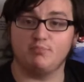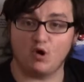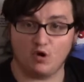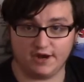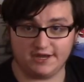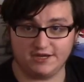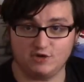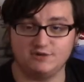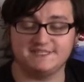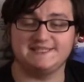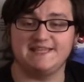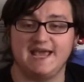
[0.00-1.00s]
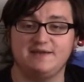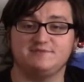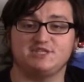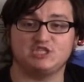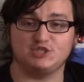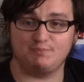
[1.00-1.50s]
boy who is
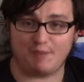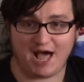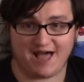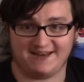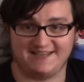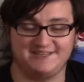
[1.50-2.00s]
named Spot.